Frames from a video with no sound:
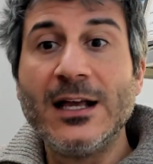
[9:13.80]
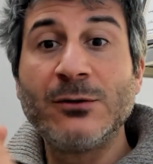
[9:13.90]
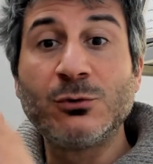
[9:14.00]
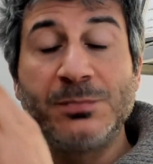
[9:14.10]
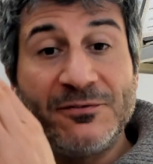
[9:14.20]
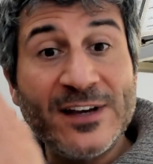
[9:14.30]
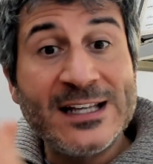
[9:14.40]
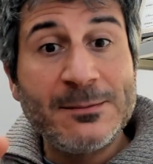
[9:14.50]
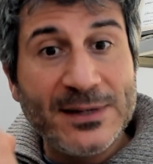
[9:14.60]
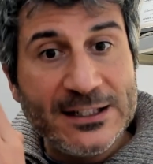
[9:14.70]
it would be
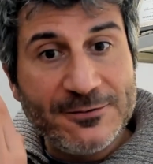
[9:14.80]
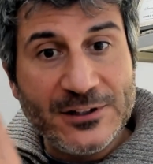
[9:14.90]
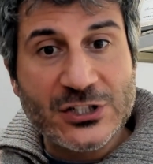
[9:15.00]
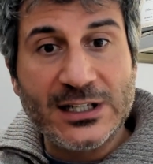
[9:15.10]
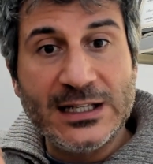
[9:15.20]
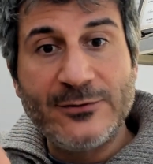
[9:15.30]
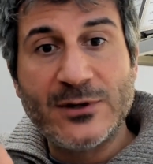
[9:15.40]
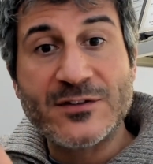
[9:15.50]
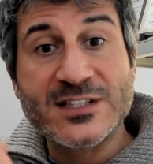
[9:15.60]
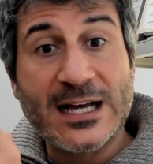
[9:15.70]
very beneficial if you
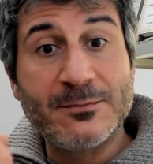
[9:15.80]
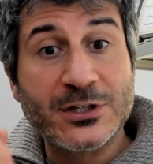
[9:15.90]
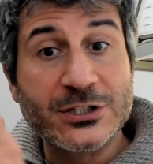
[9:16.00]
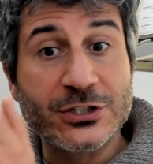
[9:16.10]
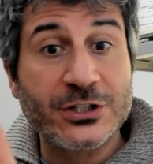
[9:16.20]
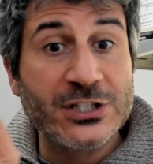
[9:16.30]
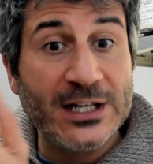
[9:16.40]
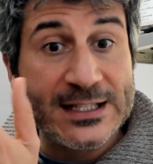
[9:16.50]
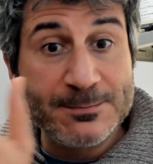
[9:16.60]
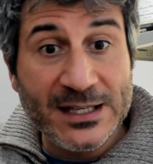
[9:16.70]
have some research
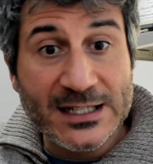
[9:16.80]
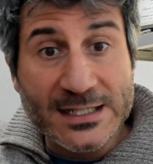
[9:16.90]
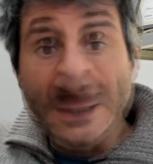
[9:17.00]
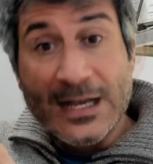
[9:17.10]
experience